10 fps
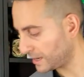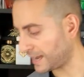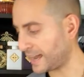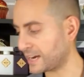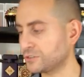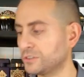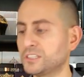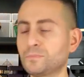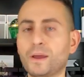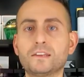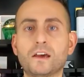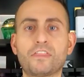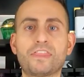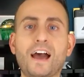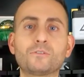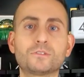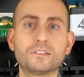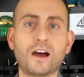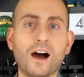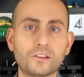I actually spent one
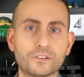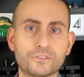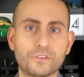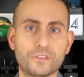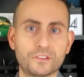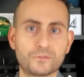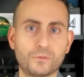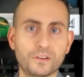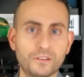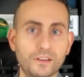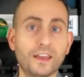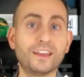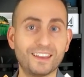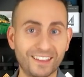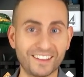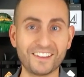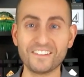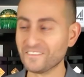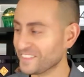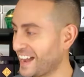thousand dollars for this one.
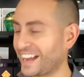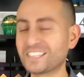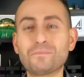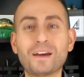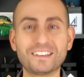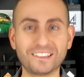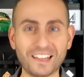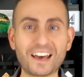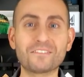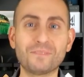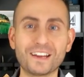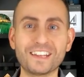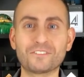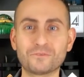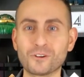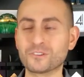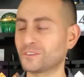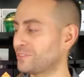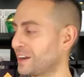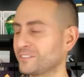I spend a lot of money on Roja
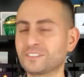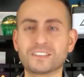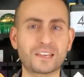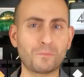fragrances.